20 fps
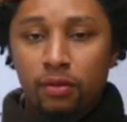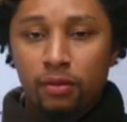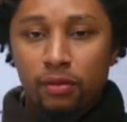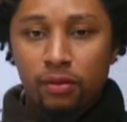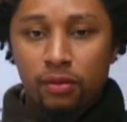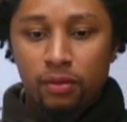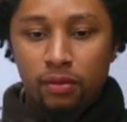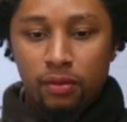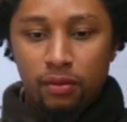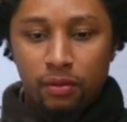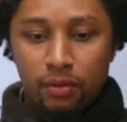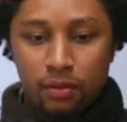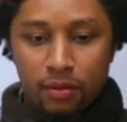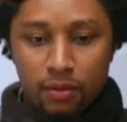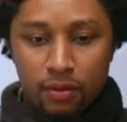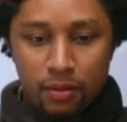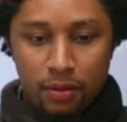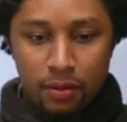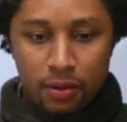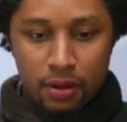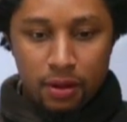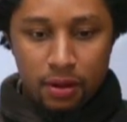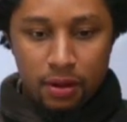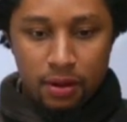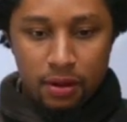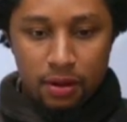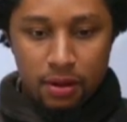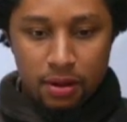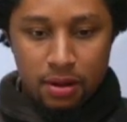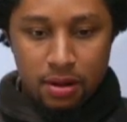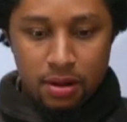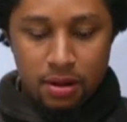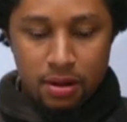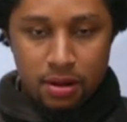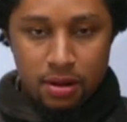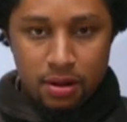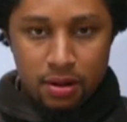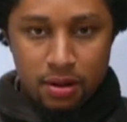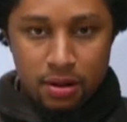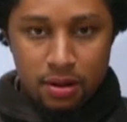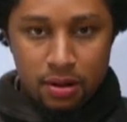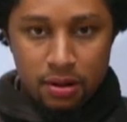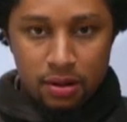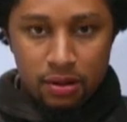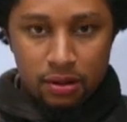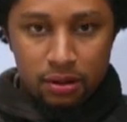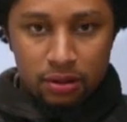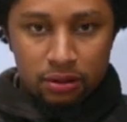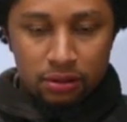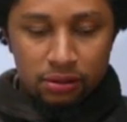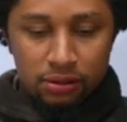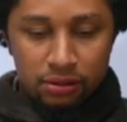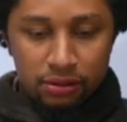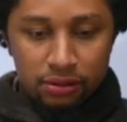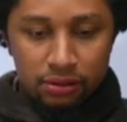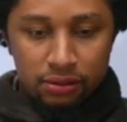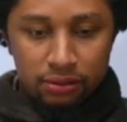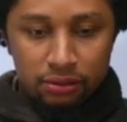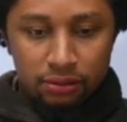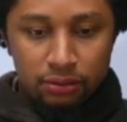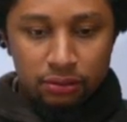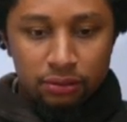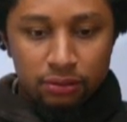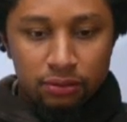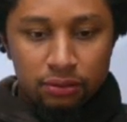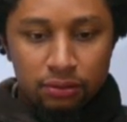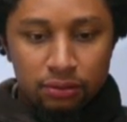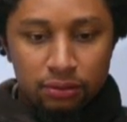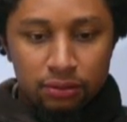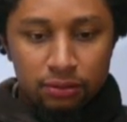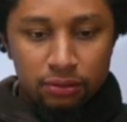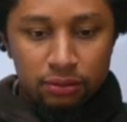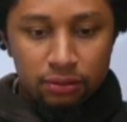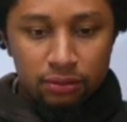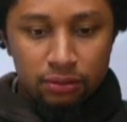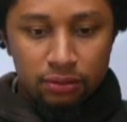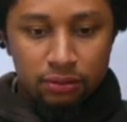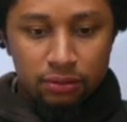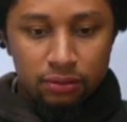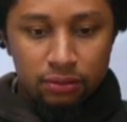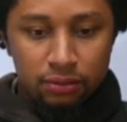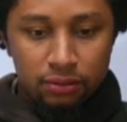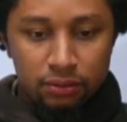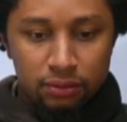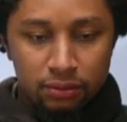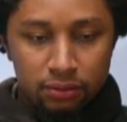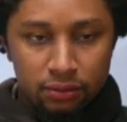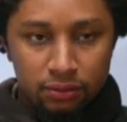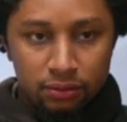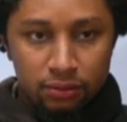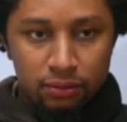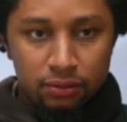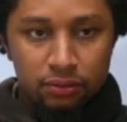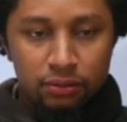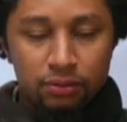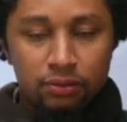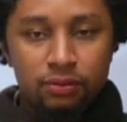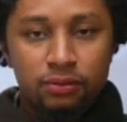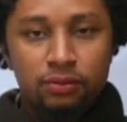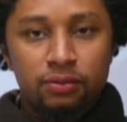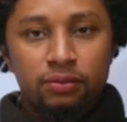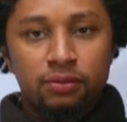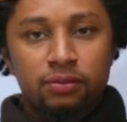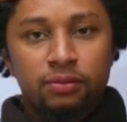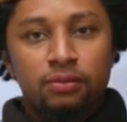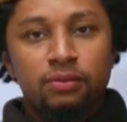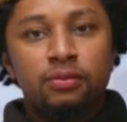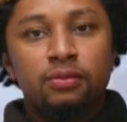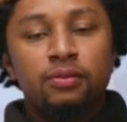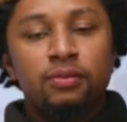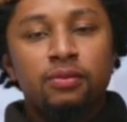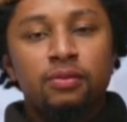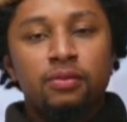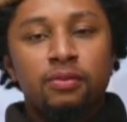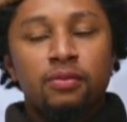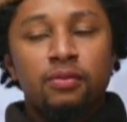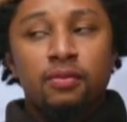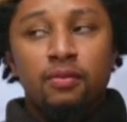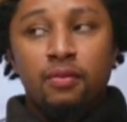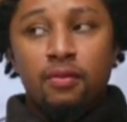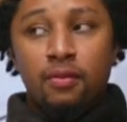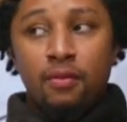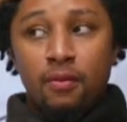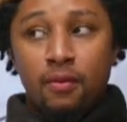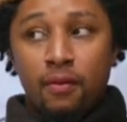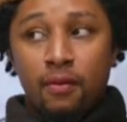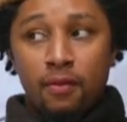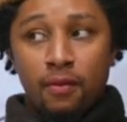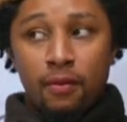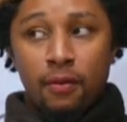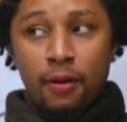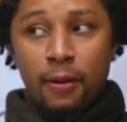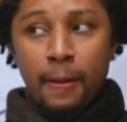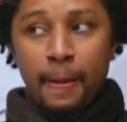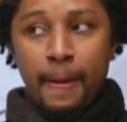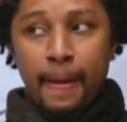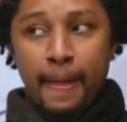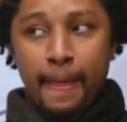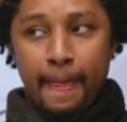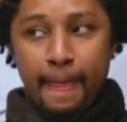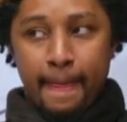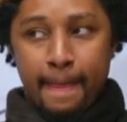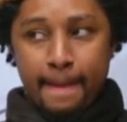[no speech]